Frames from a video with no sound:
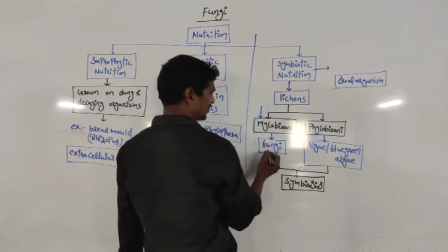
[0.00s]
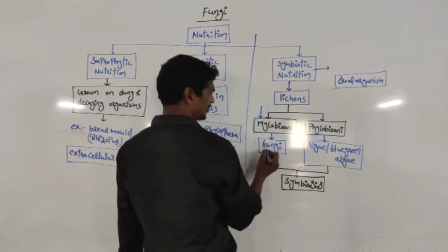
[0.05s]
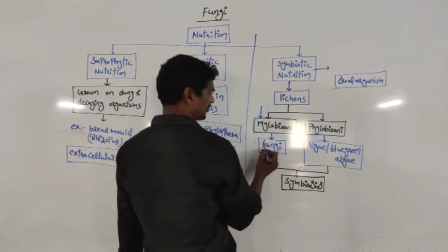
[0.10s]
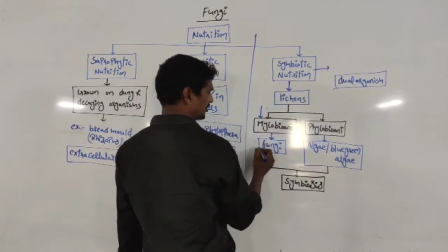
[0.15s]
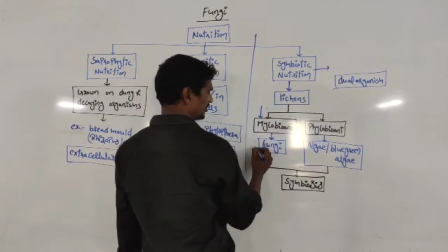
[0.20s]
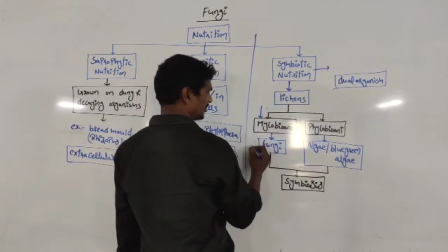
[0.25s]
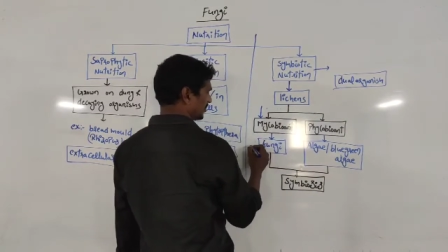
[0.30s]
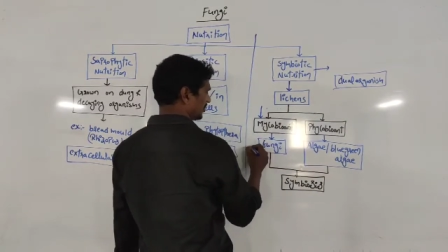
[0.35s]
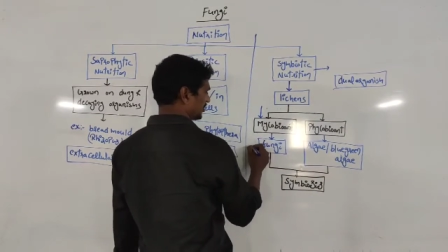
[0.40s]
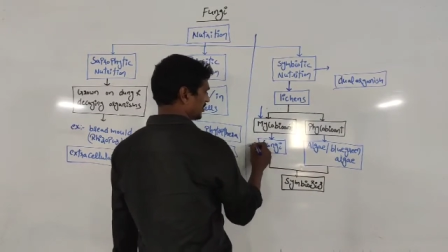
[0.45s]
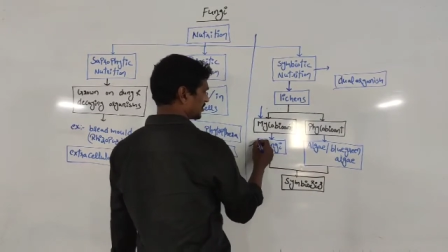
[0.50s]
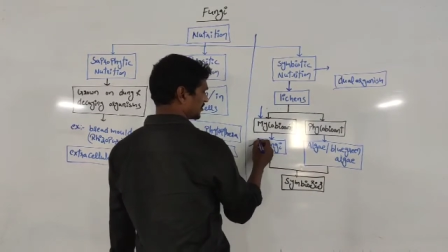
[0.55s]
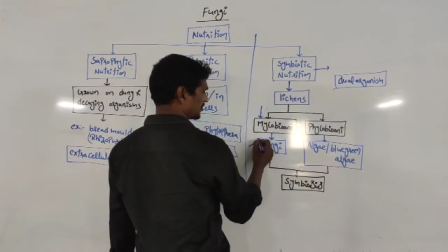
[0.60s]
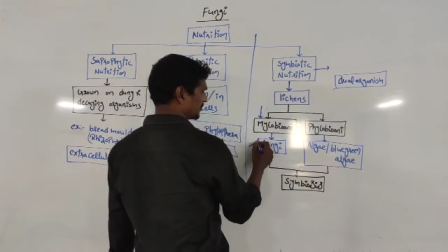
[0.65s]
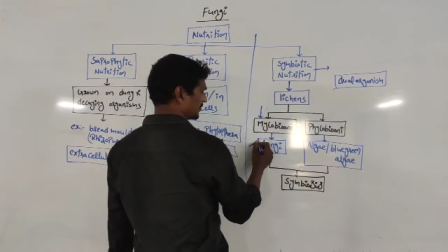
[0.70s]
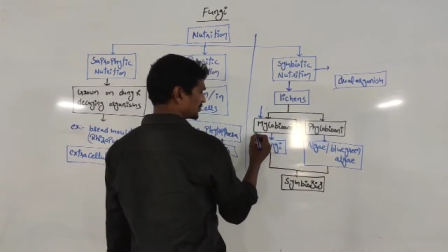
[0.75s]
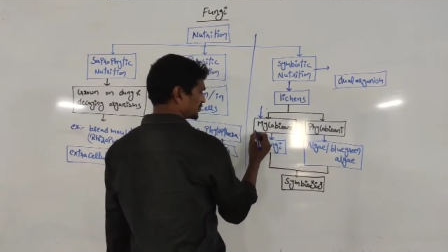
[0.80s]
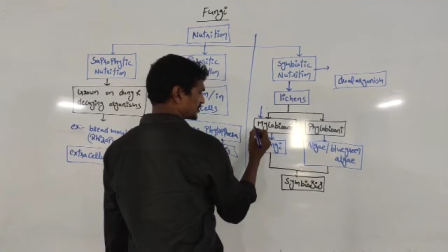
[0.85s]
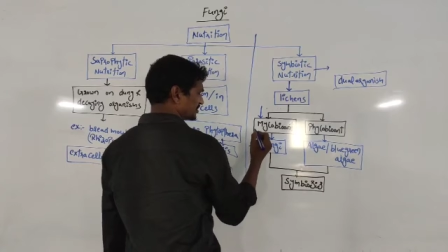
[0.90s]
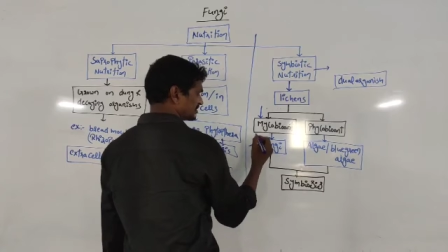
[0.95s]
part, I will
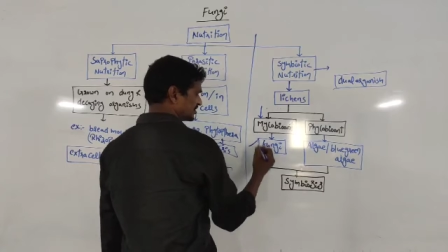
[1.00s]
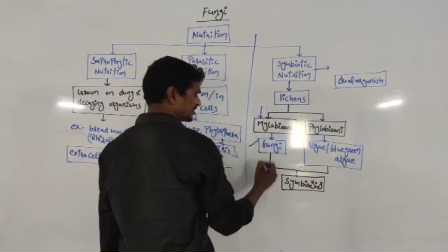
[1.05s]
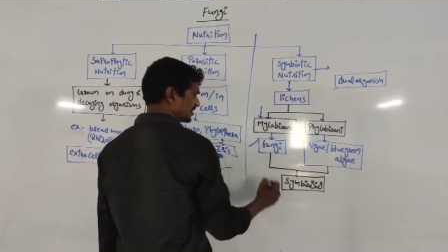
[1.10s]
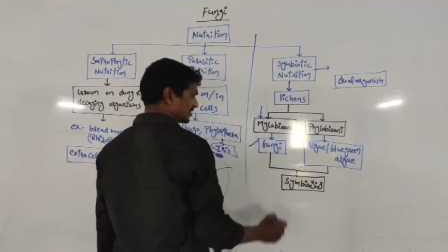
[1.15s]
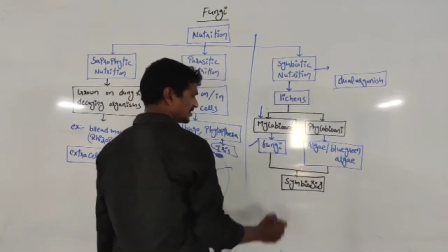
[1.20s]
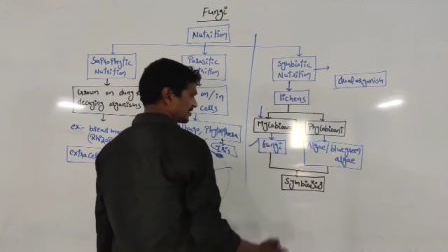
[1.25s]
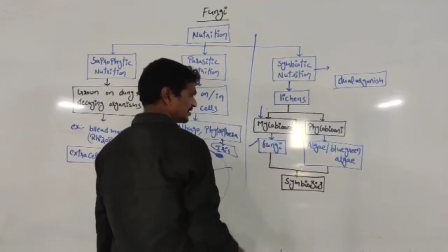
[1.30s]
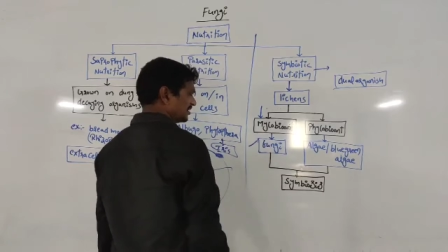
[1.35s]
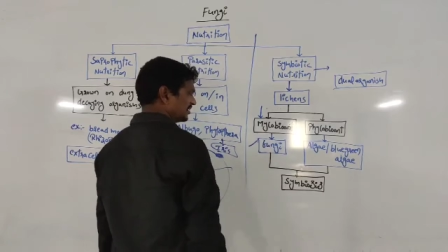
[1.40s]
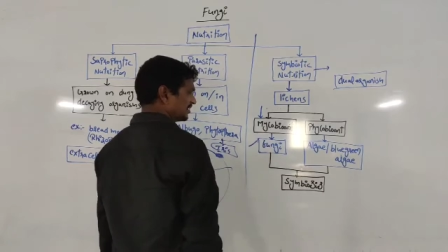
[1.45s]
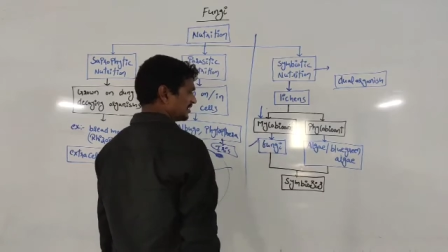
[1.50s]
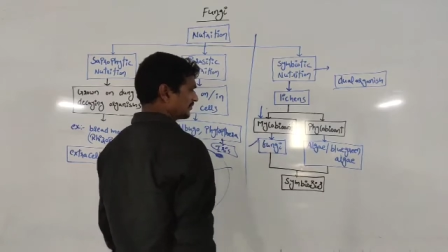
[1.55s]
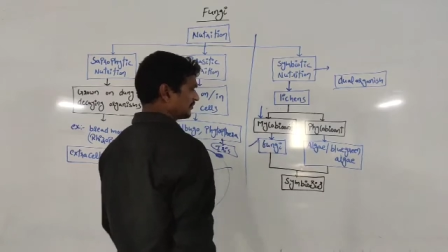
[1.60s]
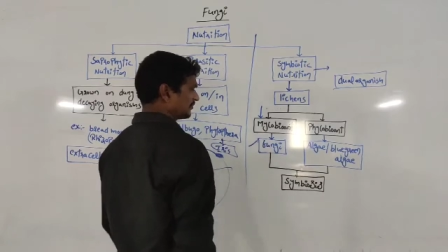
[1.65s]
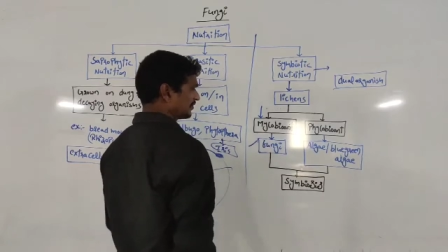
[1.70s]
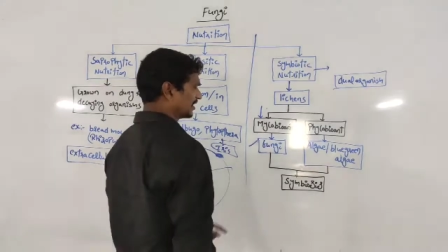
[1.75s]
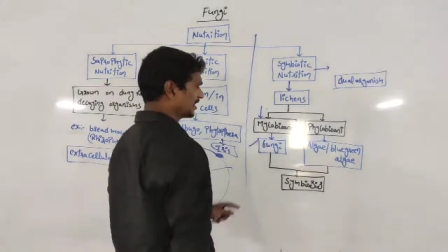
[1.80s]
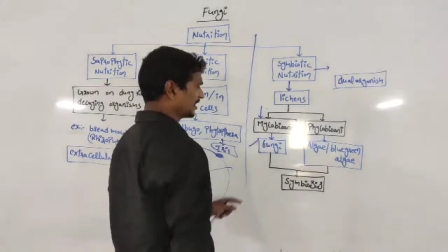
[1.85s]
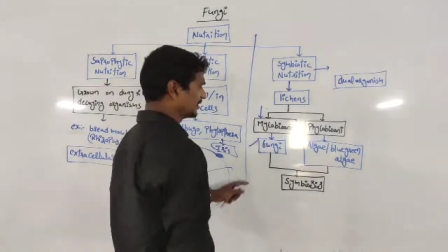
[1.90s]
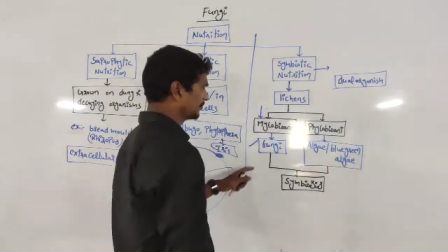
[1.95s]
mention here.
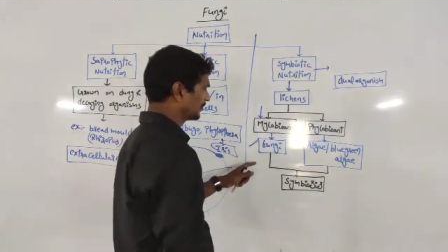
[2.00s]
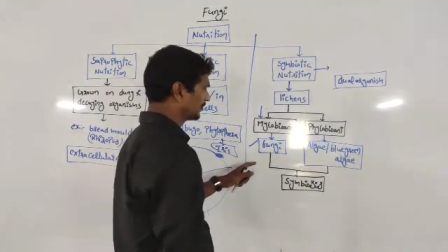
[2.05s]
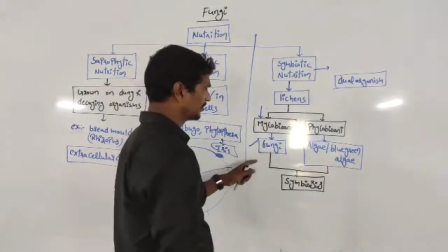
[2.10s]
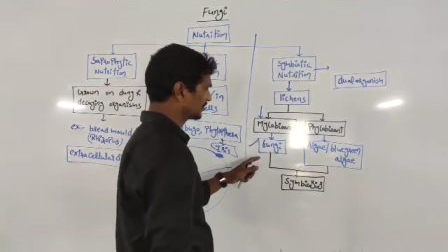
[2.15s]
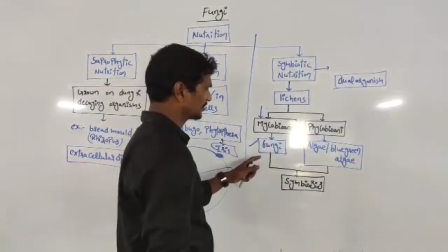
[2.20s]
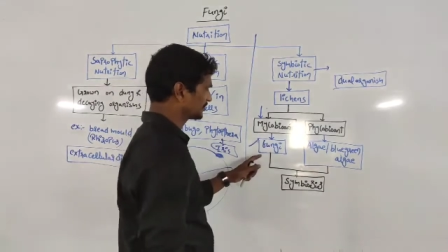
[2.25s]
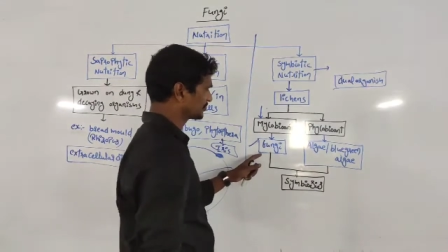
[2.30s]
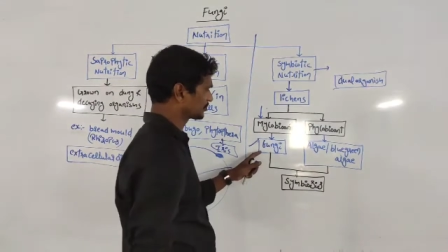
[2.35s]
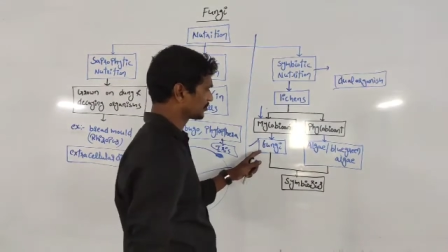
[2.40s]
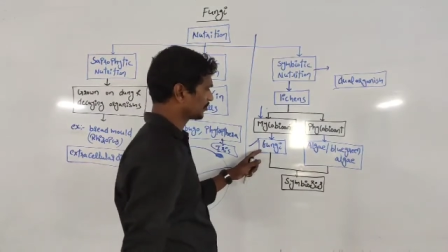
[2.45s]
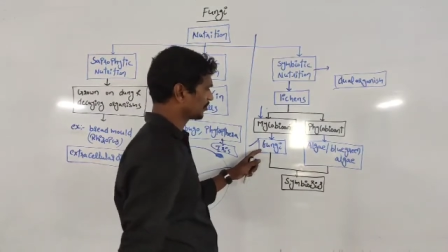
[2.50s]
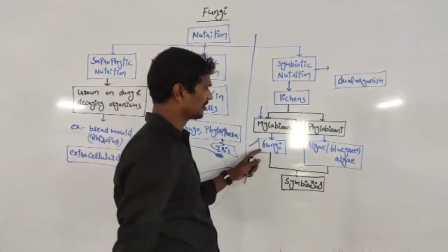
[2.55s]
The fungi part is